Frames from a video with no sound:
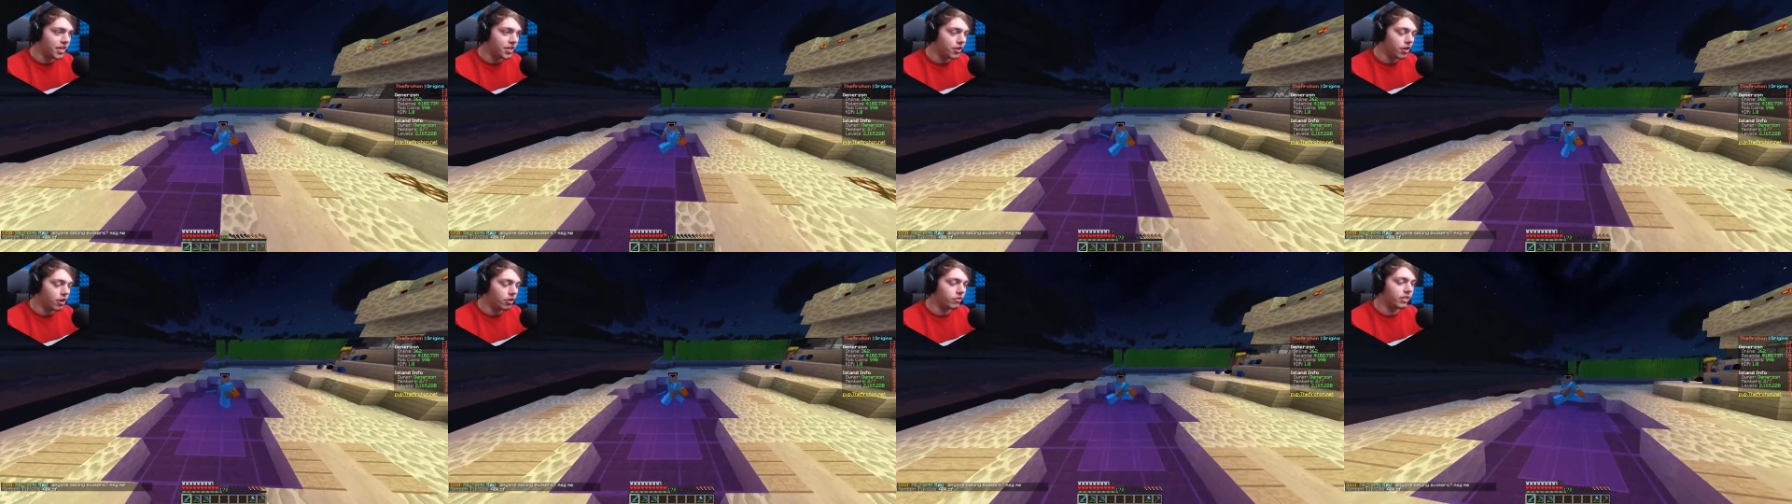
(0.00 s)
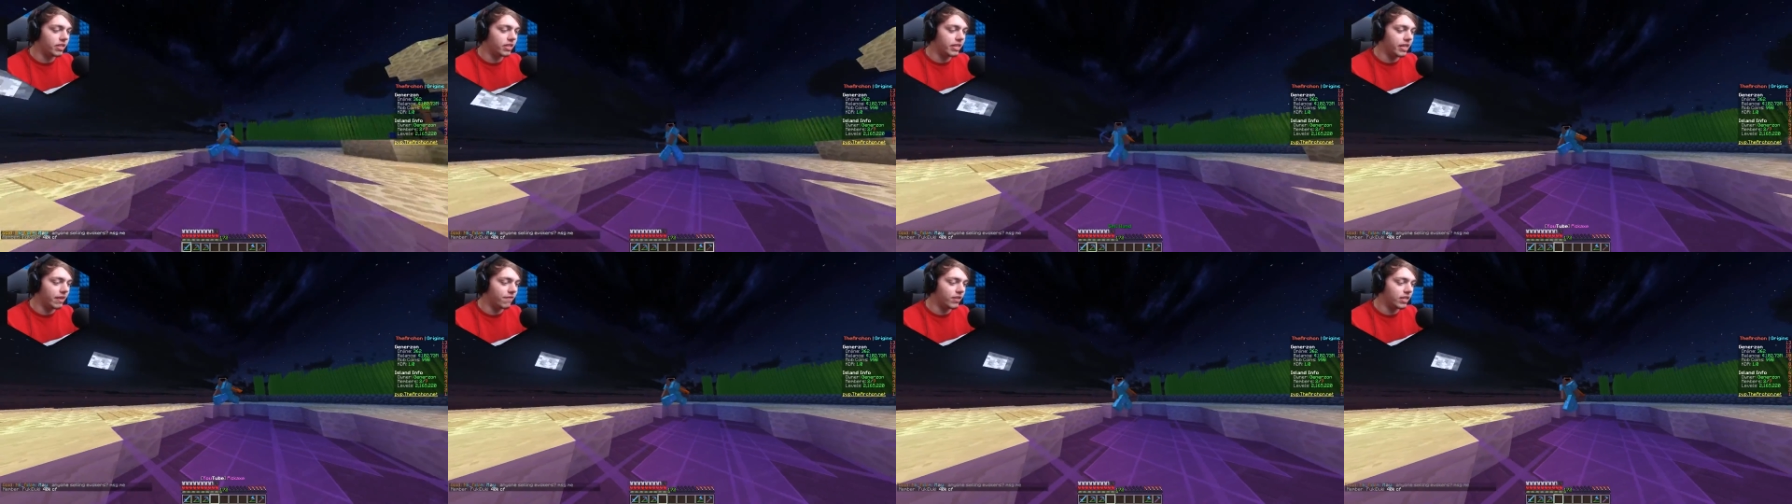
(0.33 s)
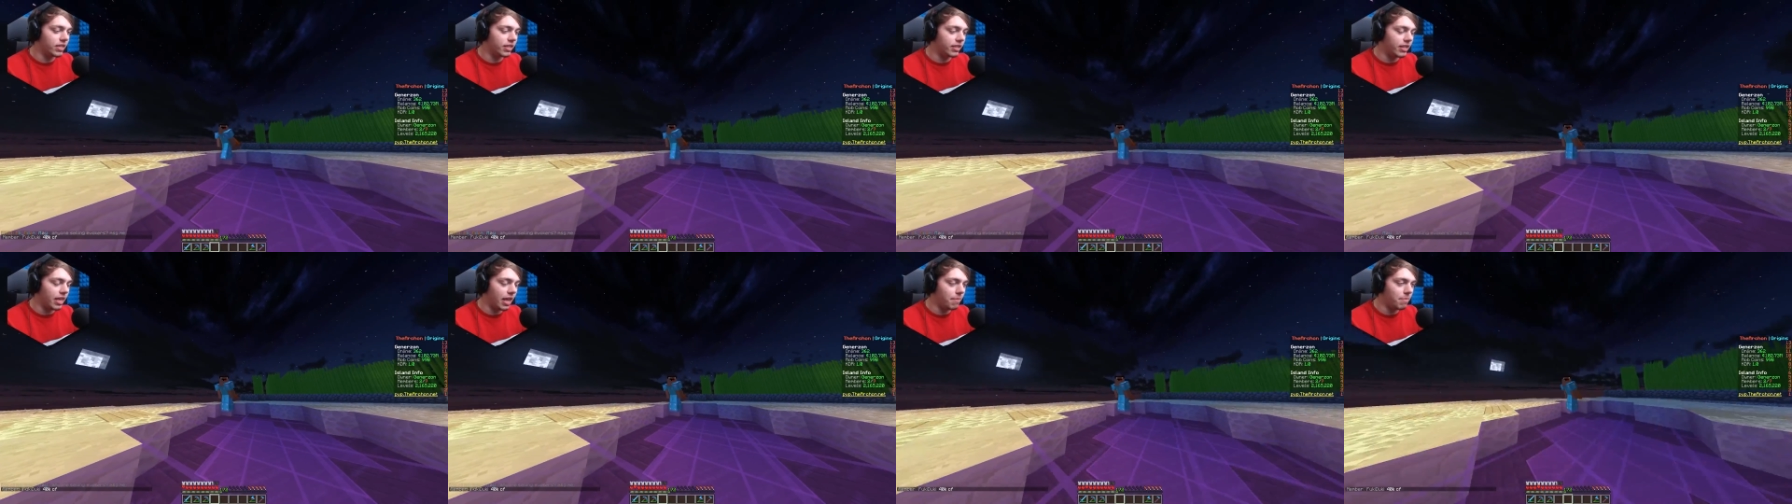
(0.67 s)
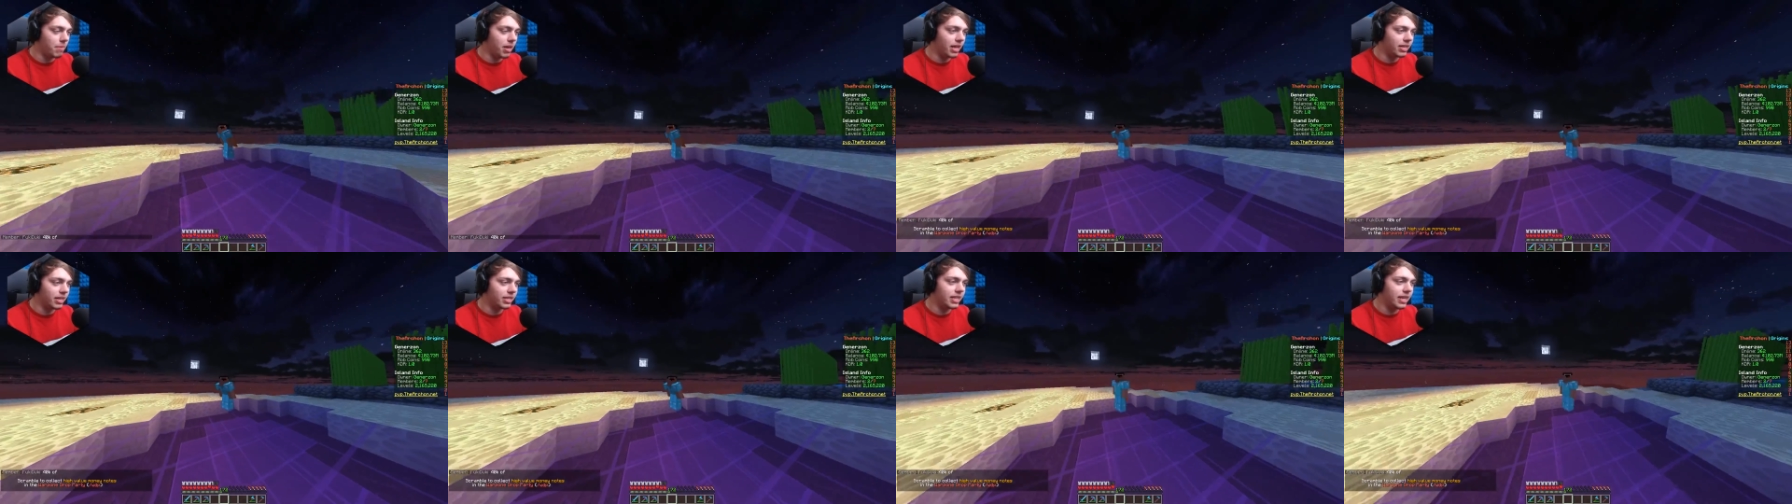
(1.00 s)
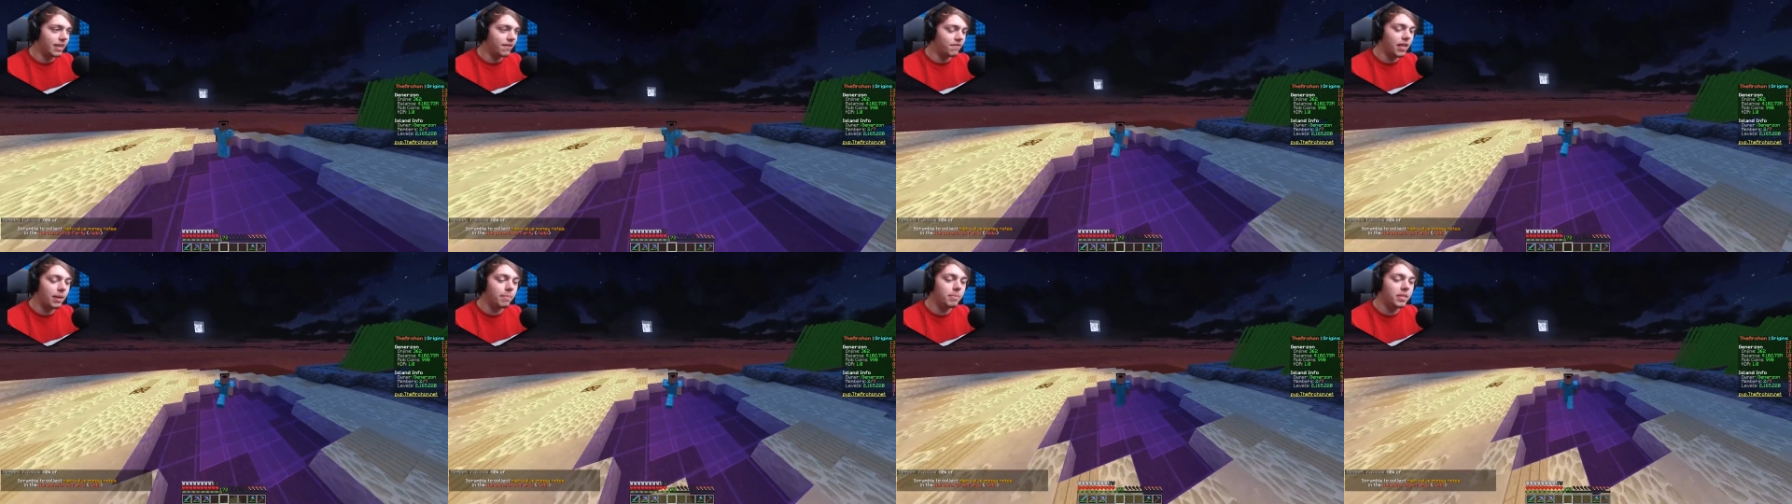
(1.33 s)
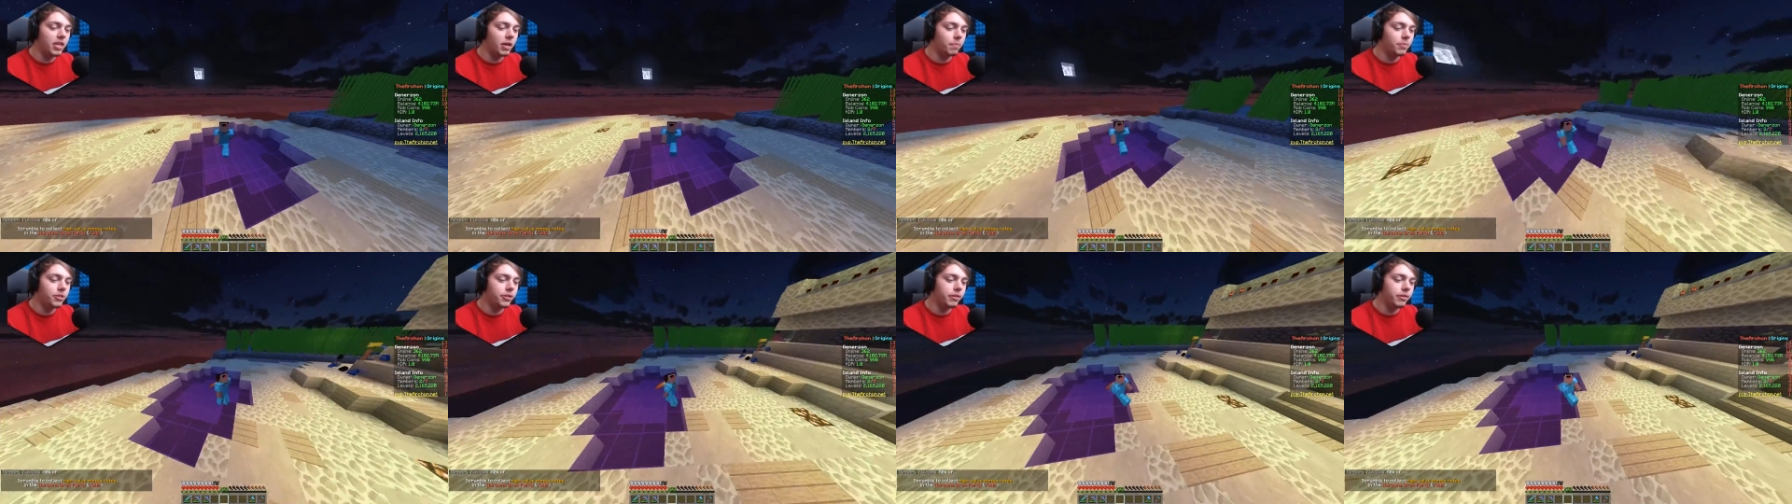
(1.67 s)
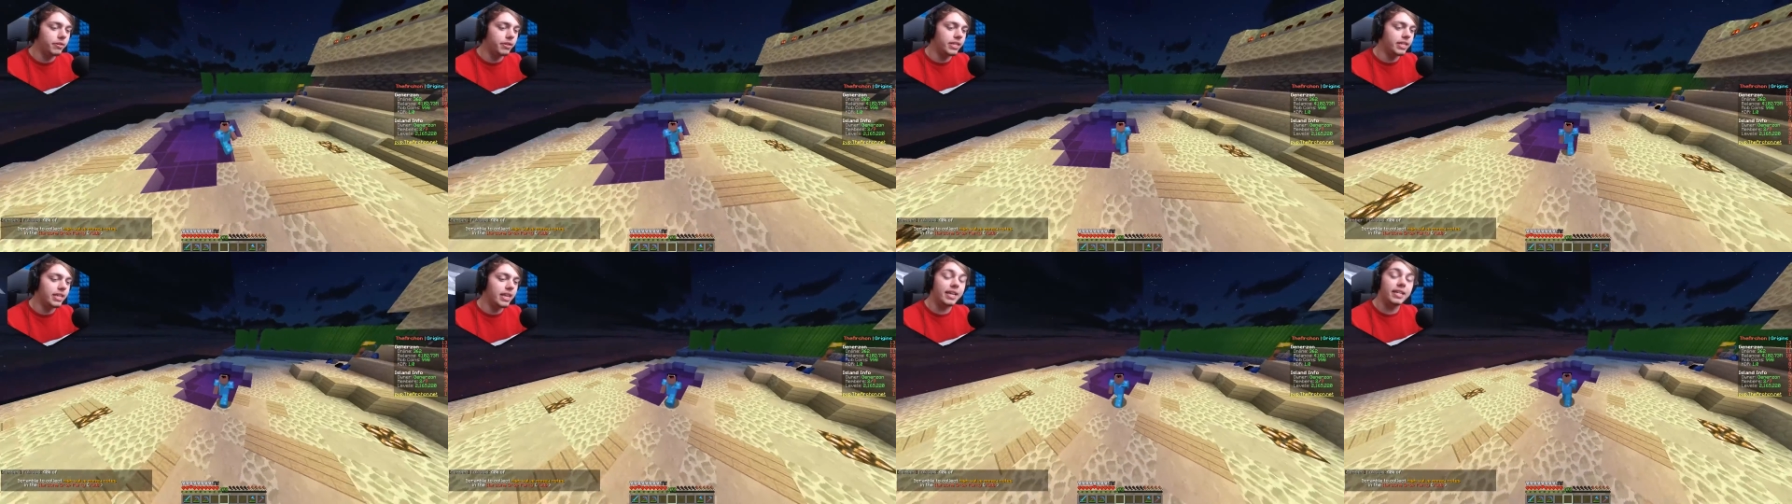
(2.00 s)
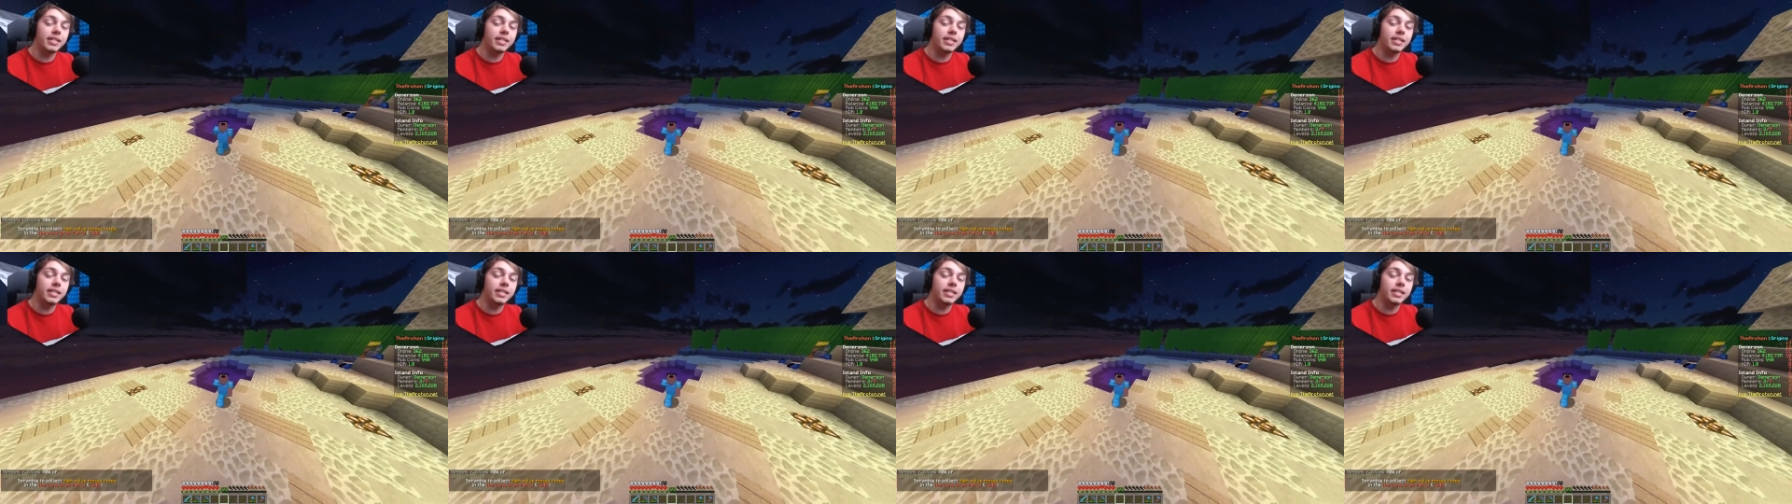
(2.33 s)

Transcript: you know, to give it to them and give them the opportunity.